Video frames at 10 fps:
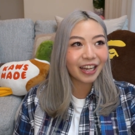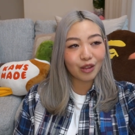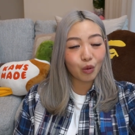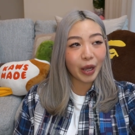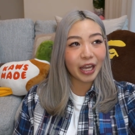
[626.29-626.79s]
and
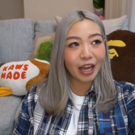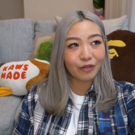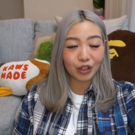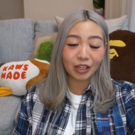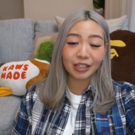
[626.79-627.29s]
the way
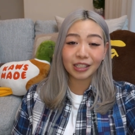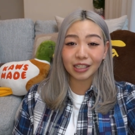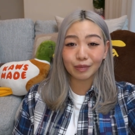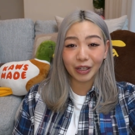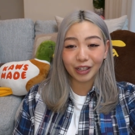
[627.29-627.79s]
everything is
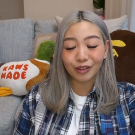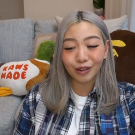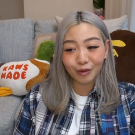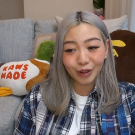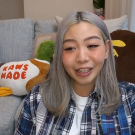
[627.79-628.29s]
displayed
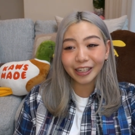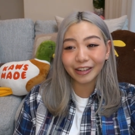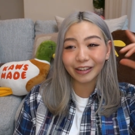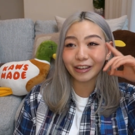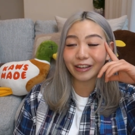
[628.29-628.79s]
look really
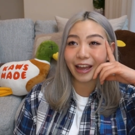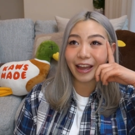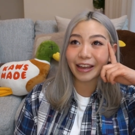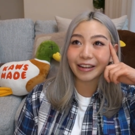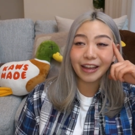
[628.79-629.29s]
good
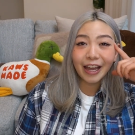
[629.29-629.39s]
and